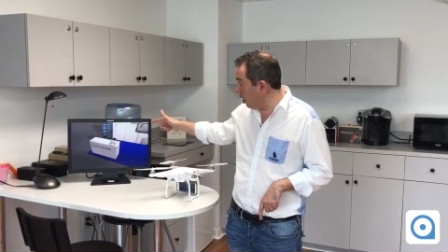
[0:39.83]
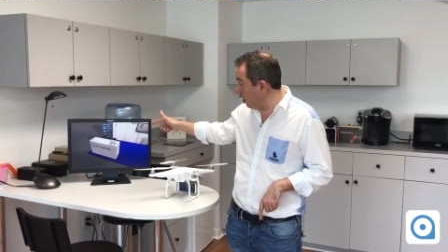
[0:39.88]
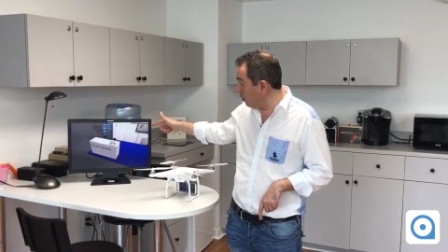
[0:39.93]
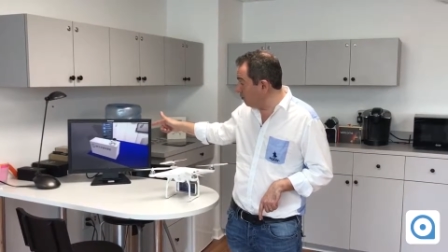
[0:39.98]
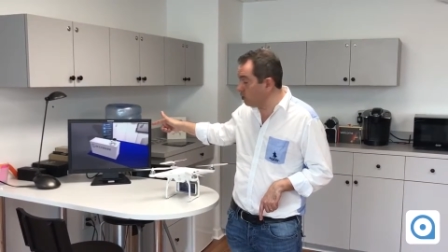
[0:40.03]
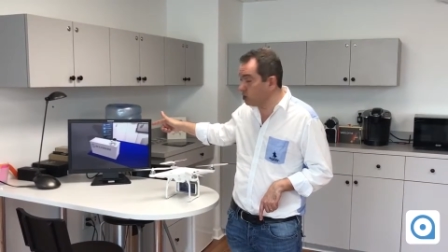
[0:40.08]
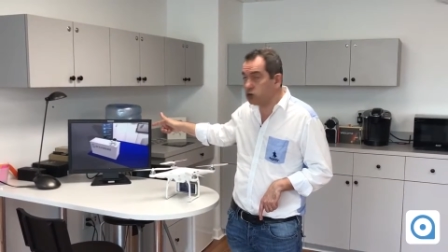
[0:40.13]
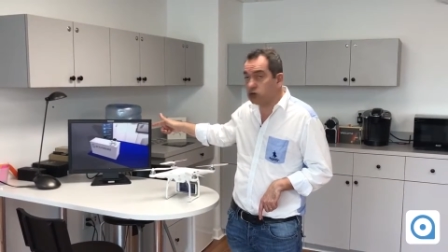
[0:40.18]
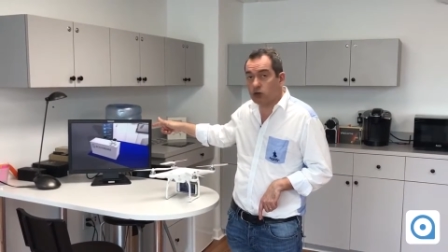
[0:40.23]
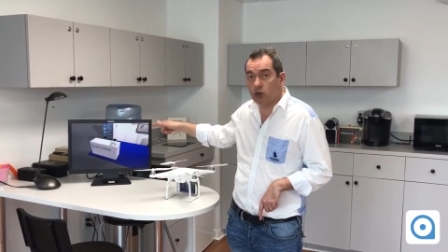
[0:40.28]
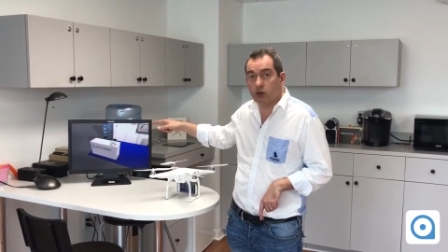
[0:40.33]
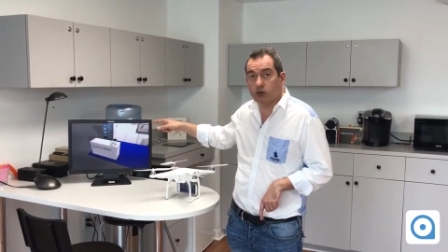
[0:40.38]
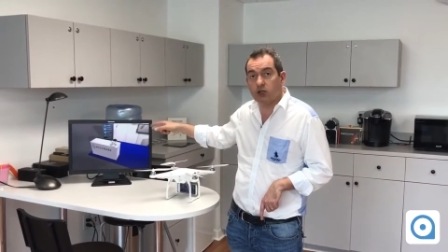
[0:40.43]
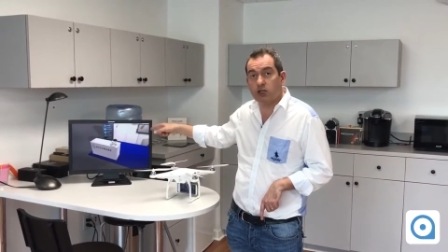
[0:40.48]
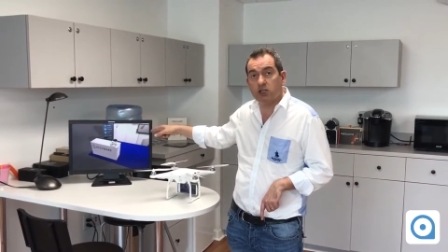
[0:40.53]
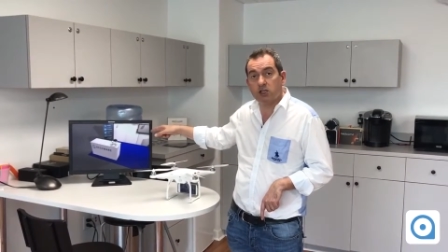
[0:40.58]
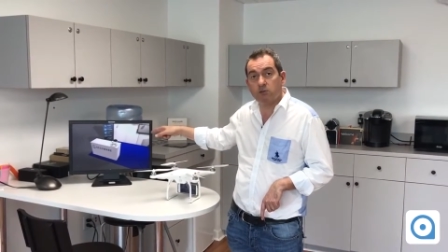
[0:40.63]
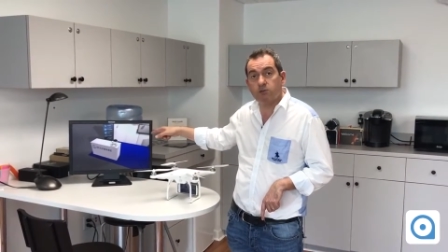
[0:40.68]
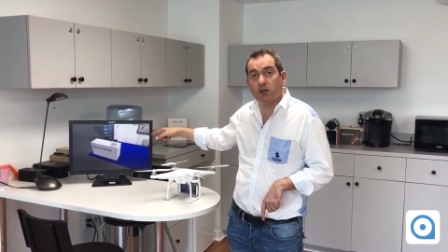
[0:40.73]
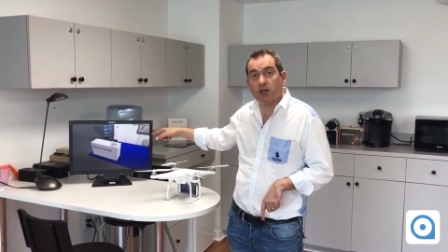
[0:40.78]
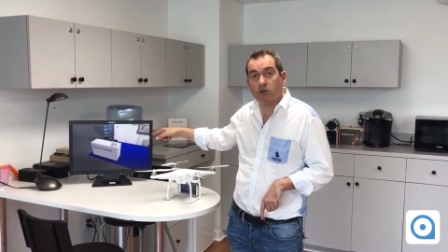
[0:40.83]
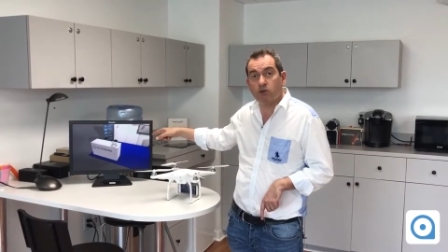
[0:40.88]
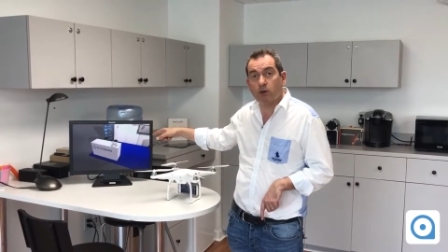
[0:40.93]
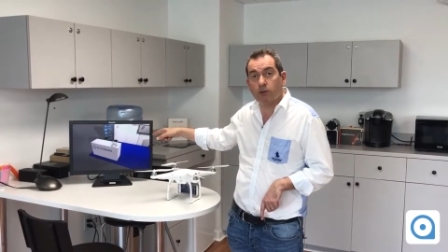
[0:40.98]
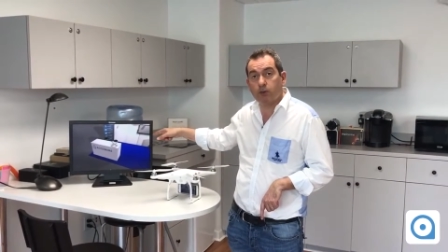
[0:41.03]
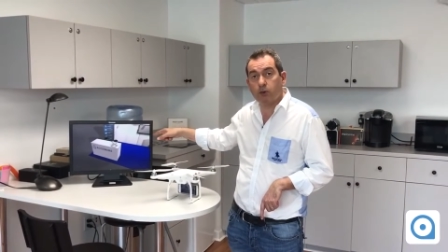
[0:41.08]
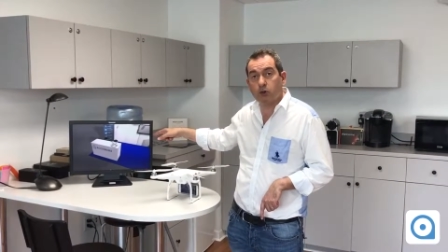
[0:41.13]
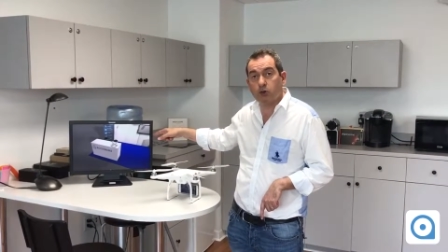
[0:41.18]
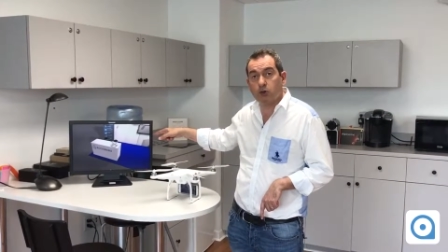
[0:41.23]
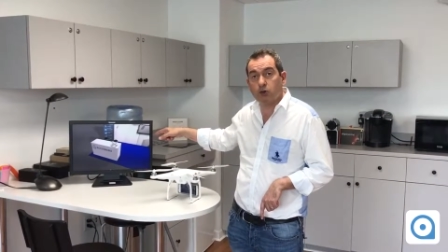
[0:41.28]
of the drone is being
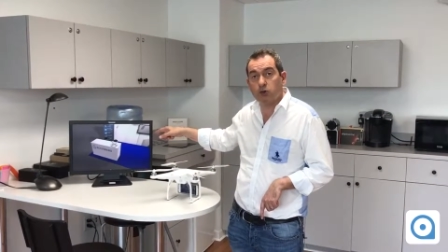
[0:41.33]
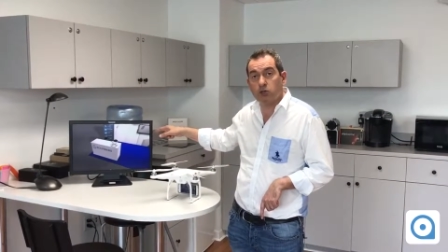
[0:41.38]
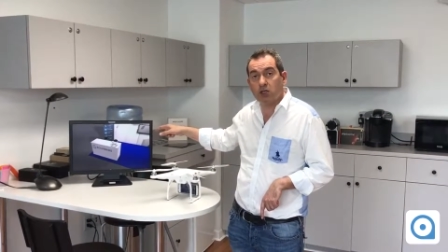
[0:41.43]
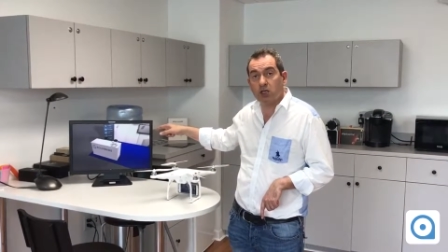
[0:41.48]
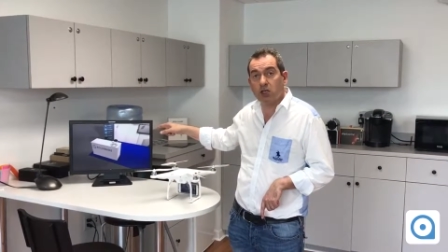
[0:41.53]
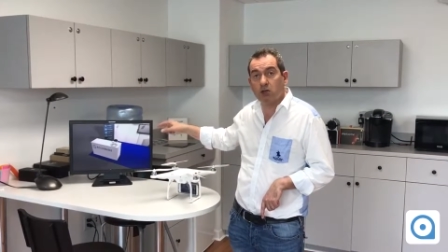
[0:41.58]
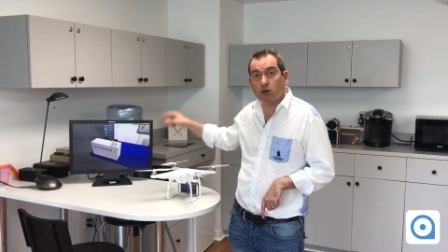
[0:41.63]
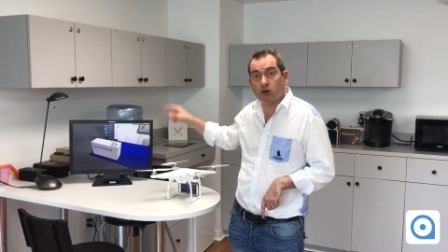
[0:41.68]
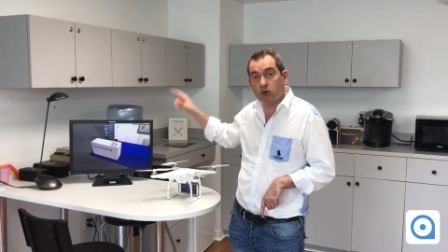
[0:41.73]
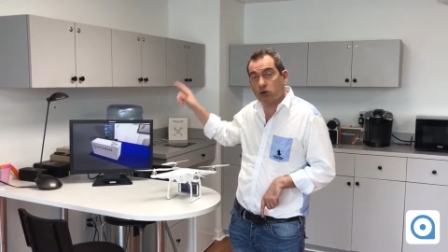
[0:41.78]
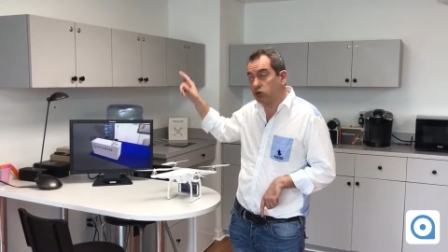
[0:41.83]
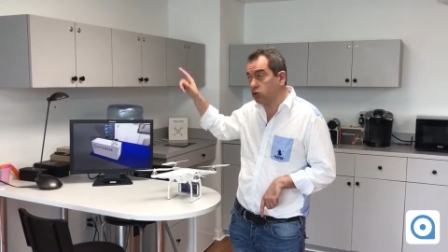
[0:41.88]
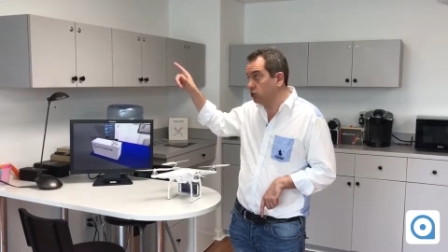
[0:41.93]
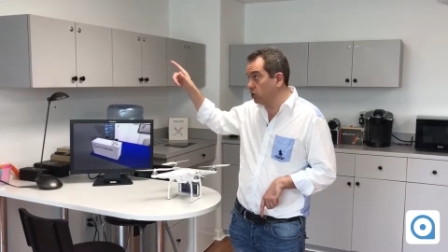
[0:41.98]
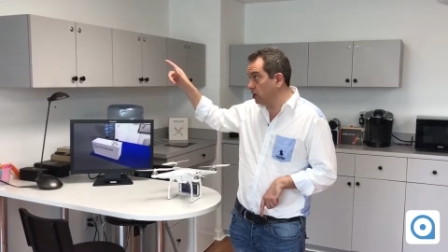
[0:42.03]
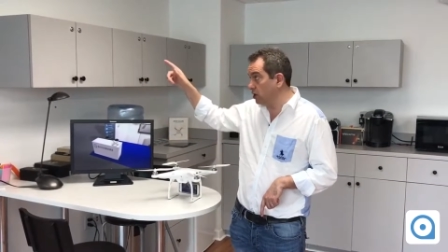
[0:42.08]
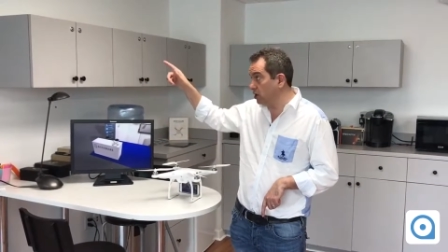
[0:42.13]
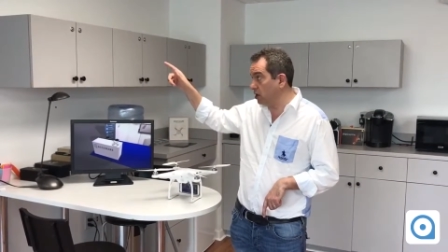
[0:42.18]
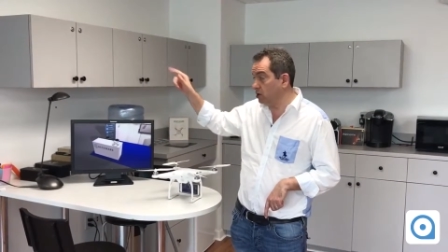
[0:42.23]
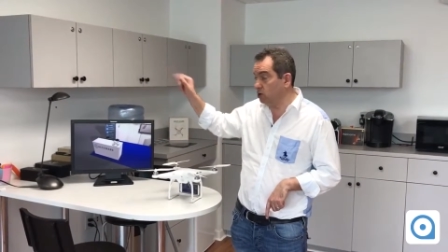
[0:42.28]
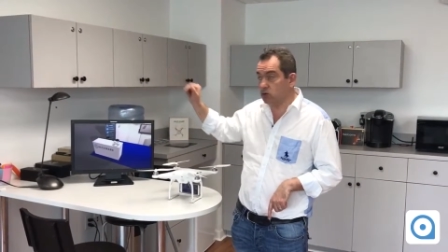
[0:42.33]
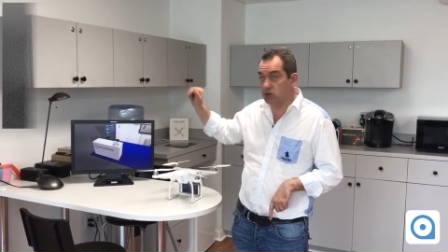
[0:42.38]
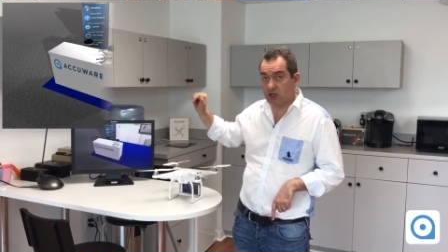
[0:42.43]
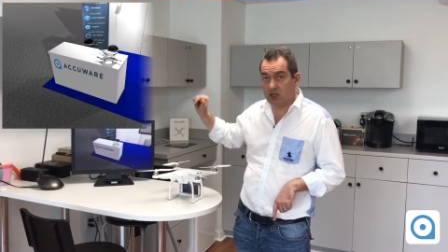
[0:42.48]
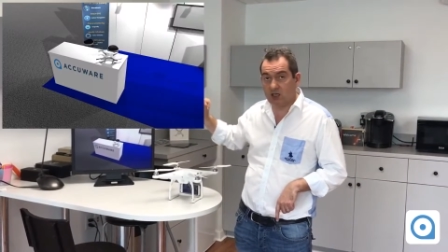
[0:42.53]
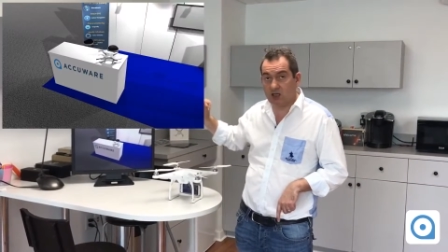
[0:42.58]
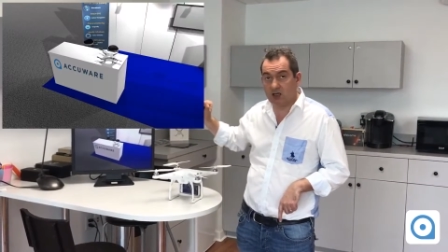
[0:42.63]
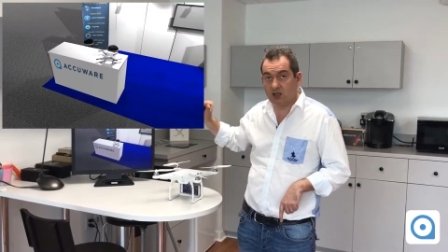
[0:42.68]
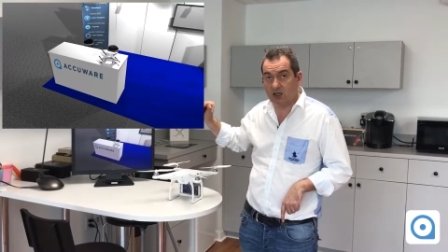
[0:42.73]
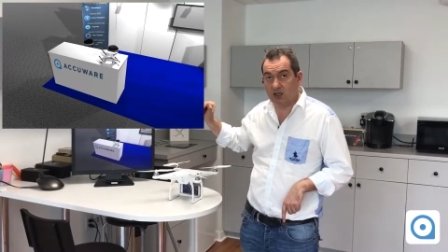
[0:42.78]
reproduced here on the screen that you
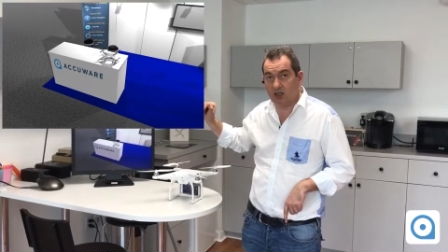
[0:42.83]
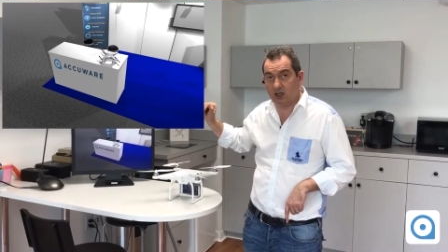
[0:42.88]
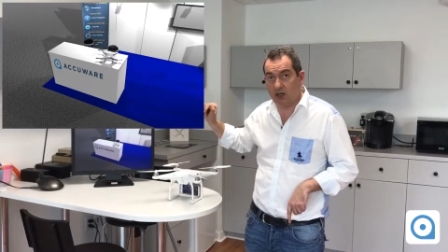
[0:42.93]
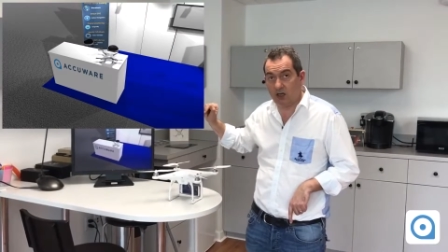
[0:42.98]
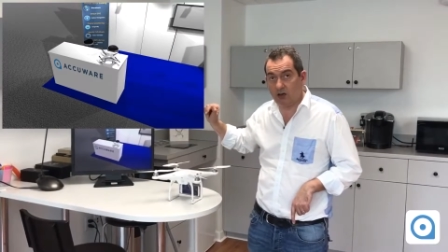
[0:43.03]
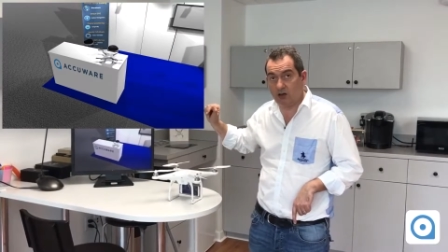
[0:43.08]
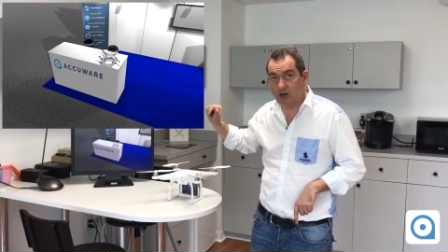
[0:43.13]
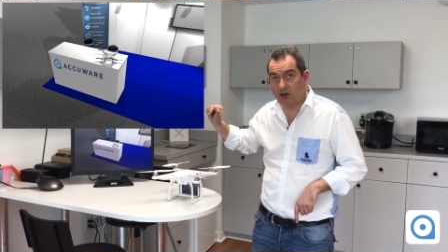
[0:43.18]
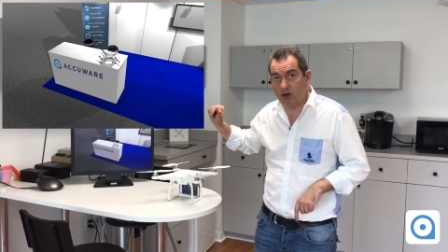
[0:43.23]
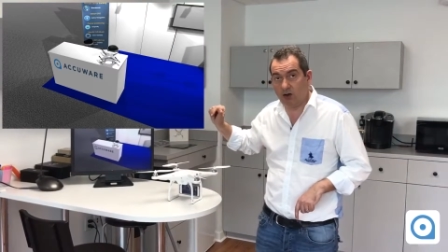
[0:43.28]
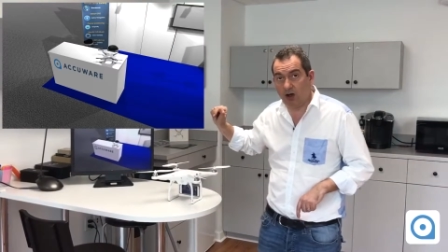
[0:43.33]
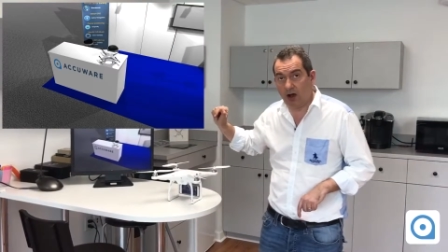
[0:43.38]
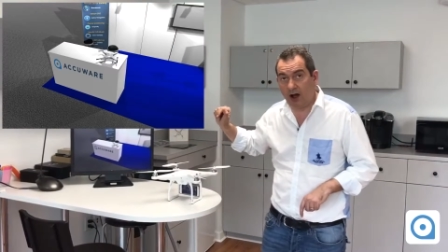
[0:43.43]
see in the other